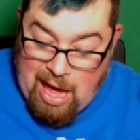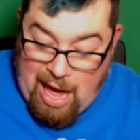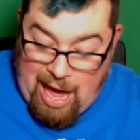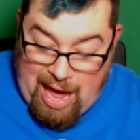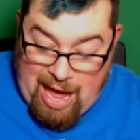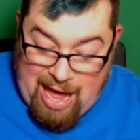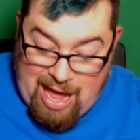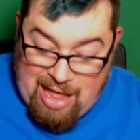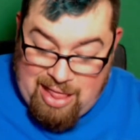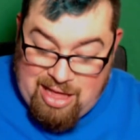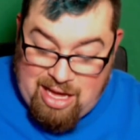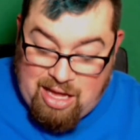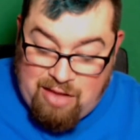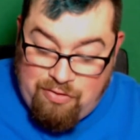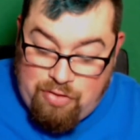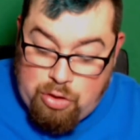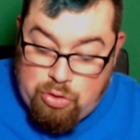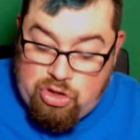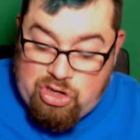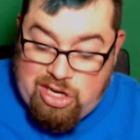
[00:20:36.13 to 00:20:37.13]
And the
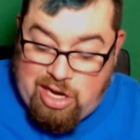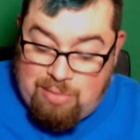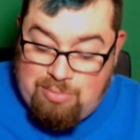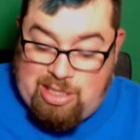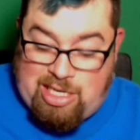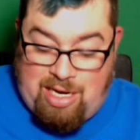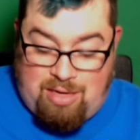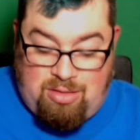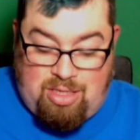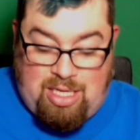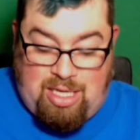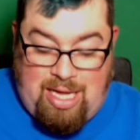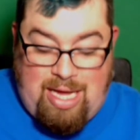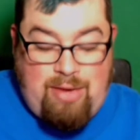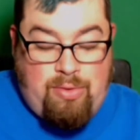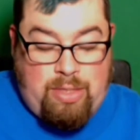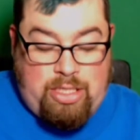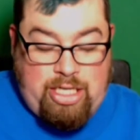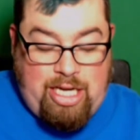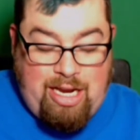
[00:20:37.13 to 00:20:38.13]
confusion comes down to
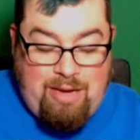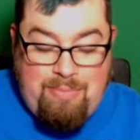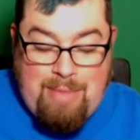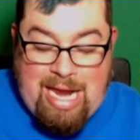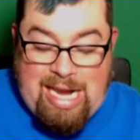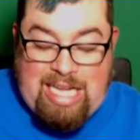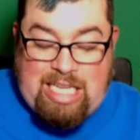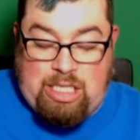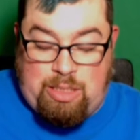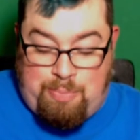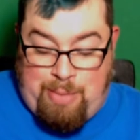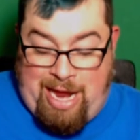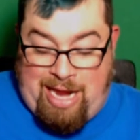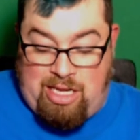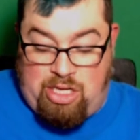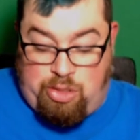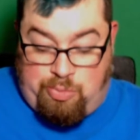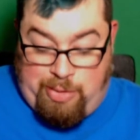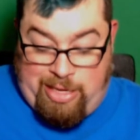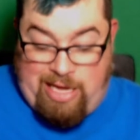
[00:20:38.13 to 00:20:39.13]
language. In many
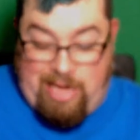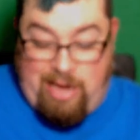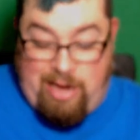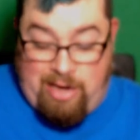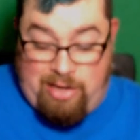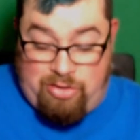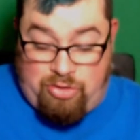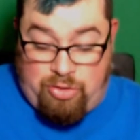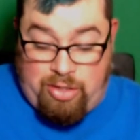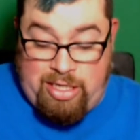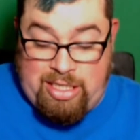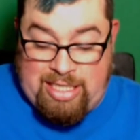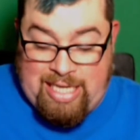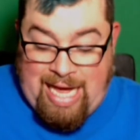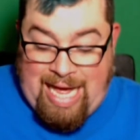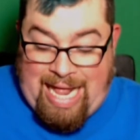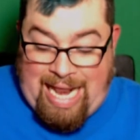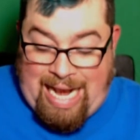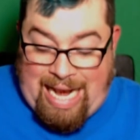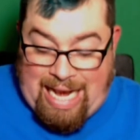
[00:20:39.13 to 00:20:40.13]
Spanish speaking countries,
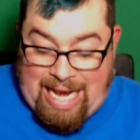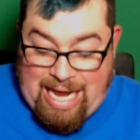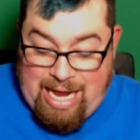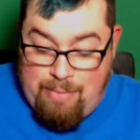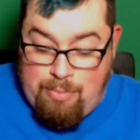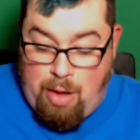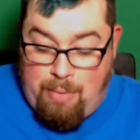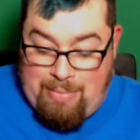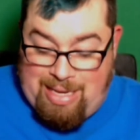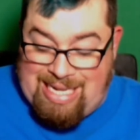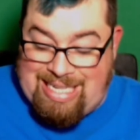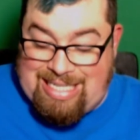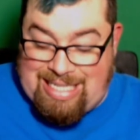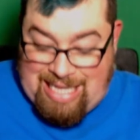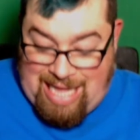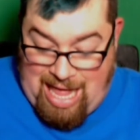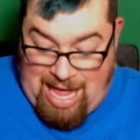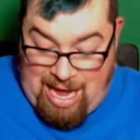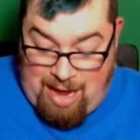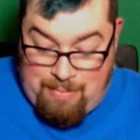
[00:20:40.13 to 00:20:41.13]
lima means
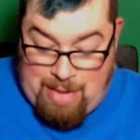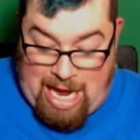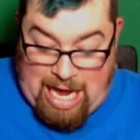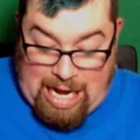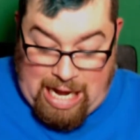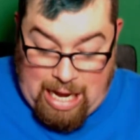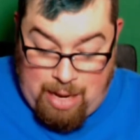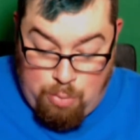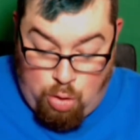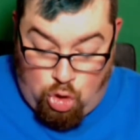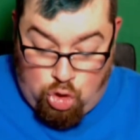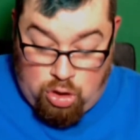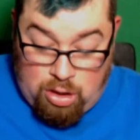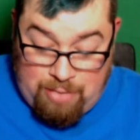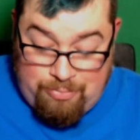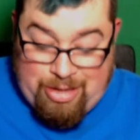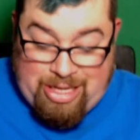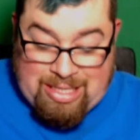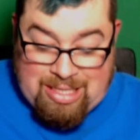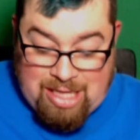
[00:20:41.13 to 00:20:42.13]
lime and limon
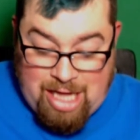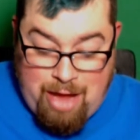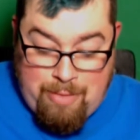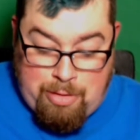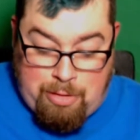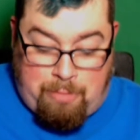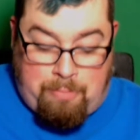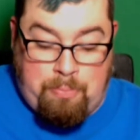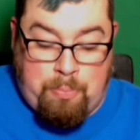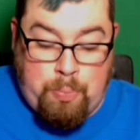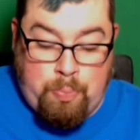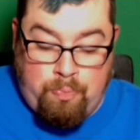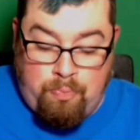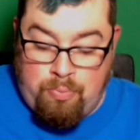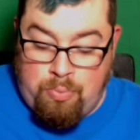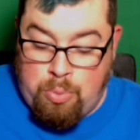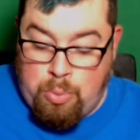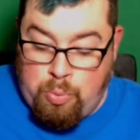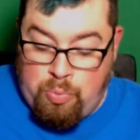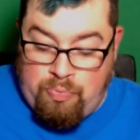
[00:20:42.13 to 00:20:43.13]
means lemon.
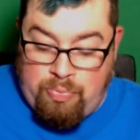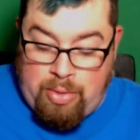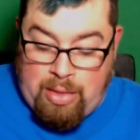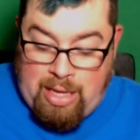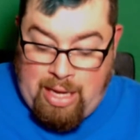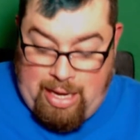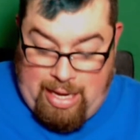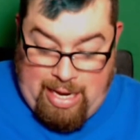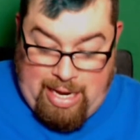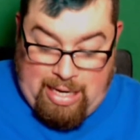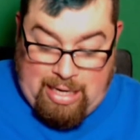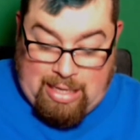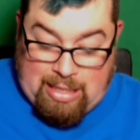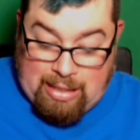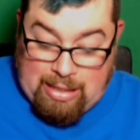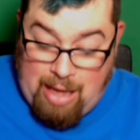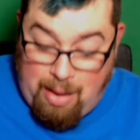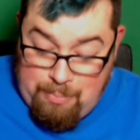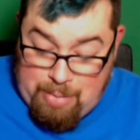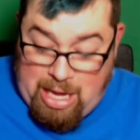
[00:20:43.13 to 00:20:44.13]
In
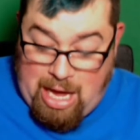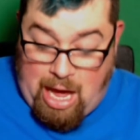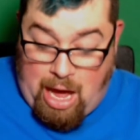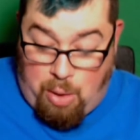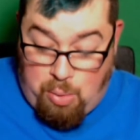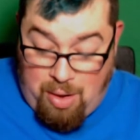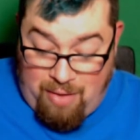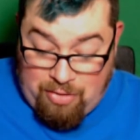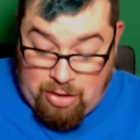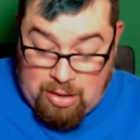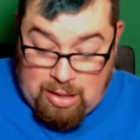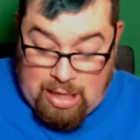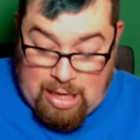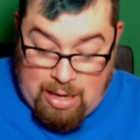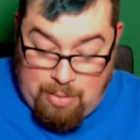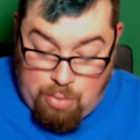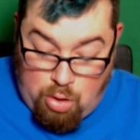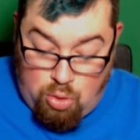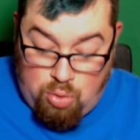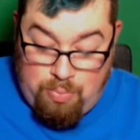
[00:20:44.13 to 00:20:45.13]
Colombia, however,
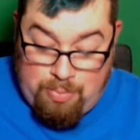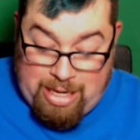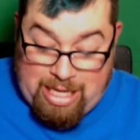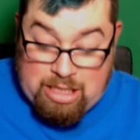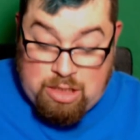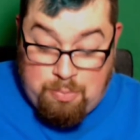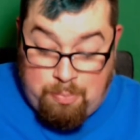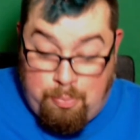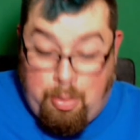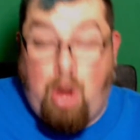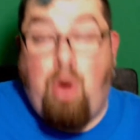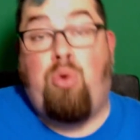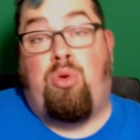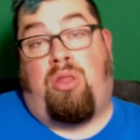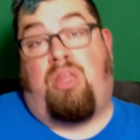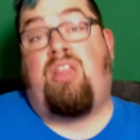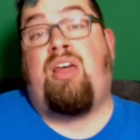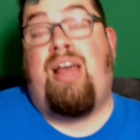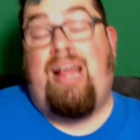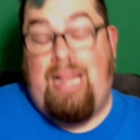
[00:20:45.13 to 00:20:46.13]
limon means
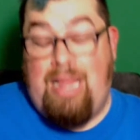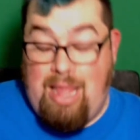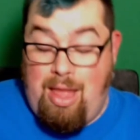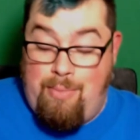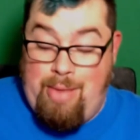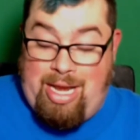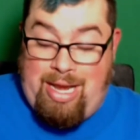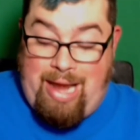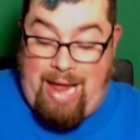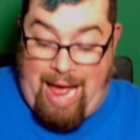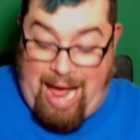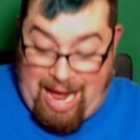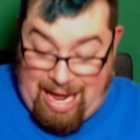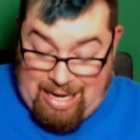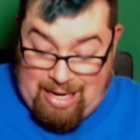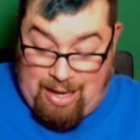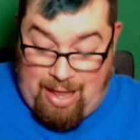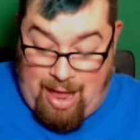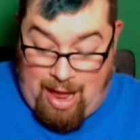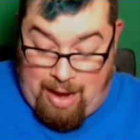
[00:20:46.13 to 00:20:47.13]
both lemon and
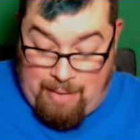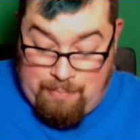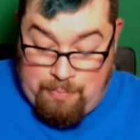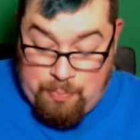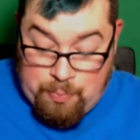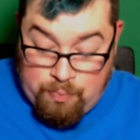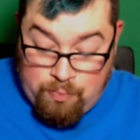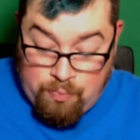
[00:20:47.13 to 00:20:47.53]
lime